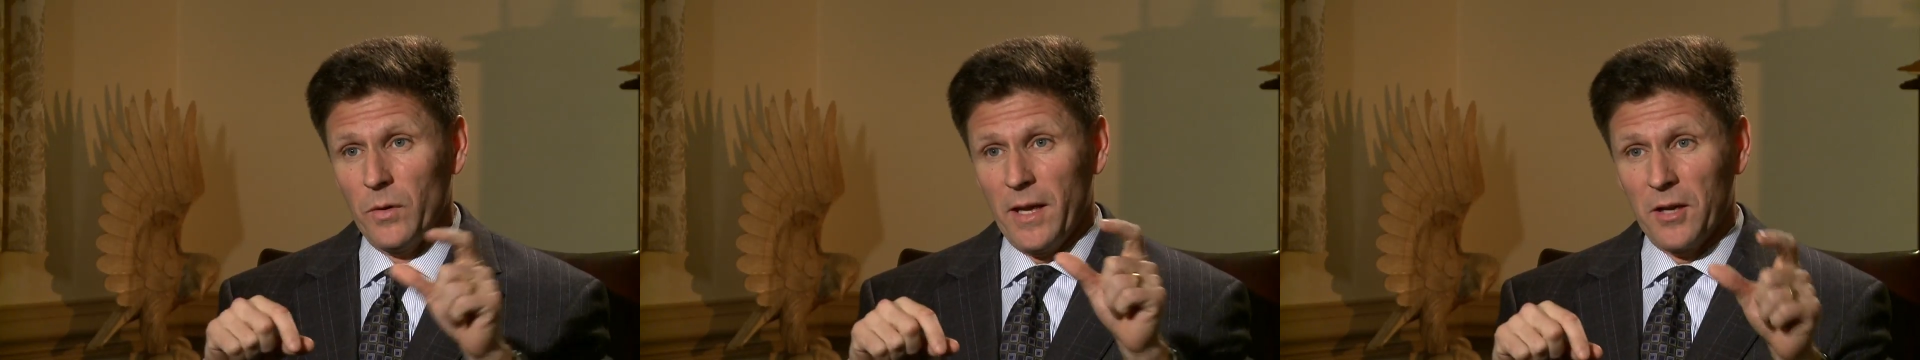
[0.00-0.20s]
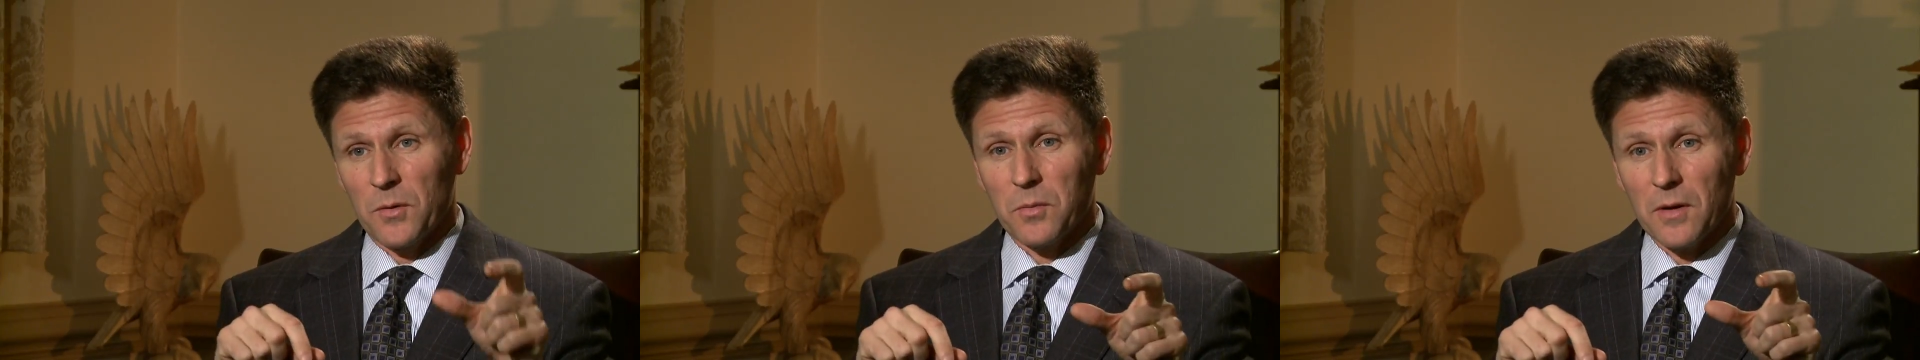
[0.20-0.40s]

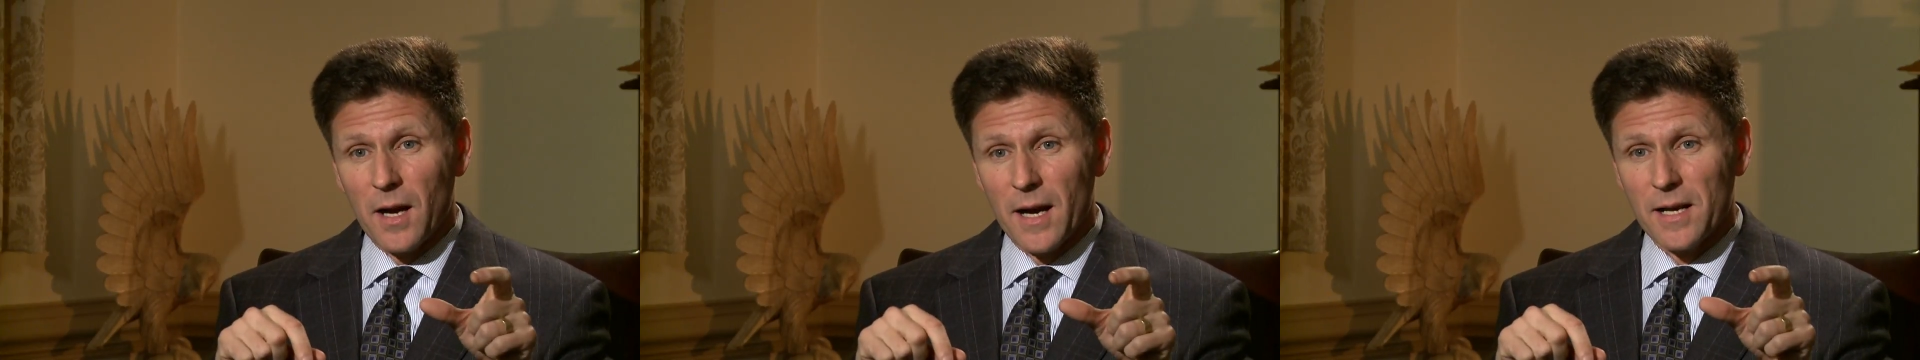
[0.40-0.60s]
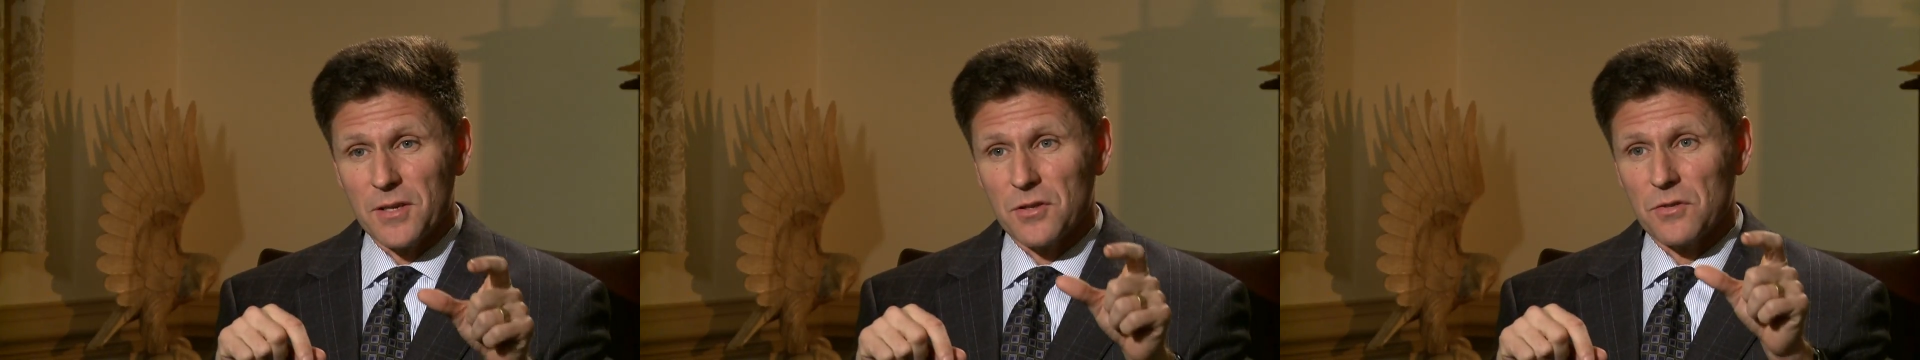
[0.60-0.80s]
when
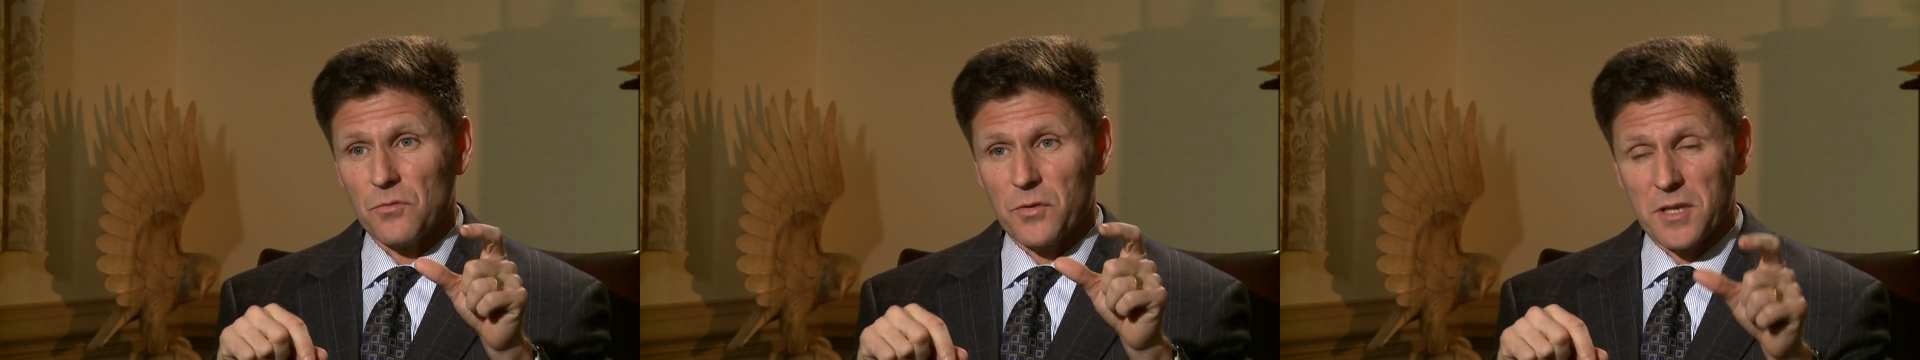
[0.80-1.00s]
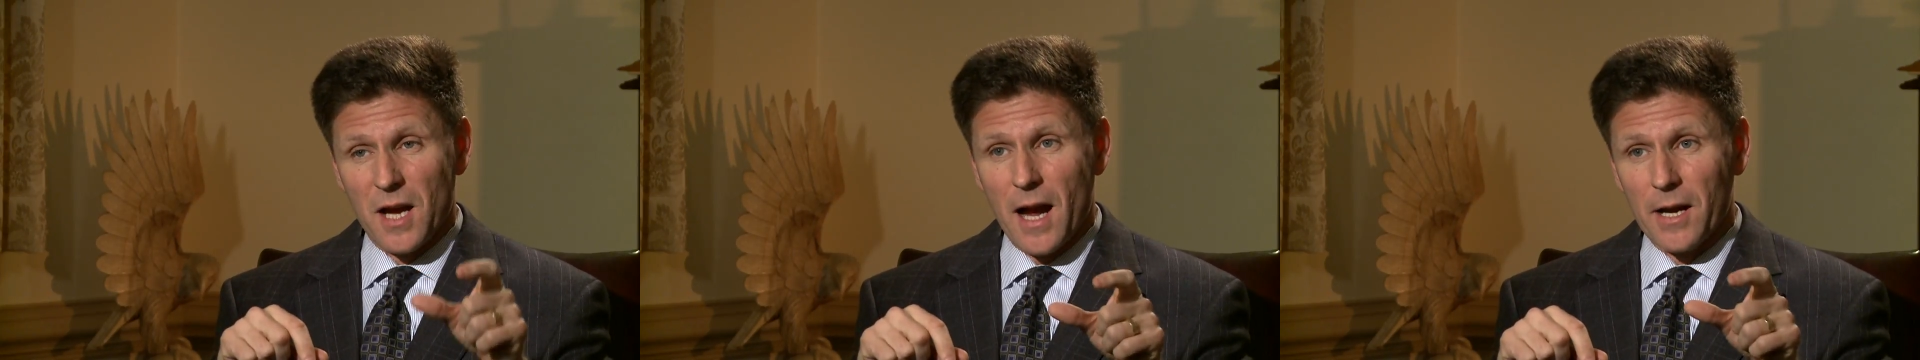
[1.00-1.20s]
Enterprise
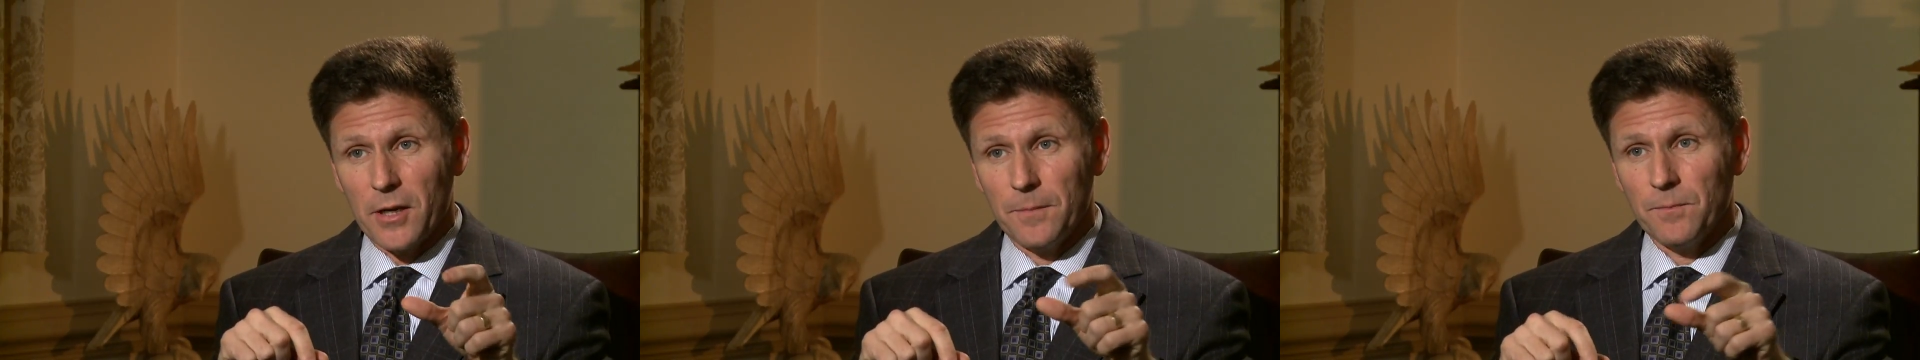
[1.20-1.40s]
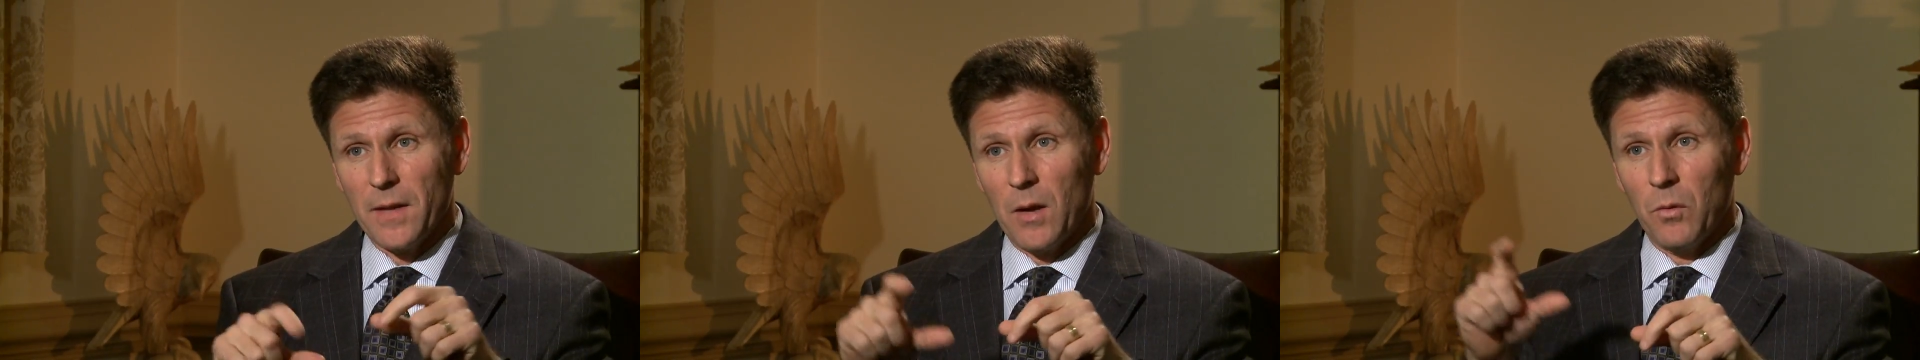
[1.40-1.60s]
retired,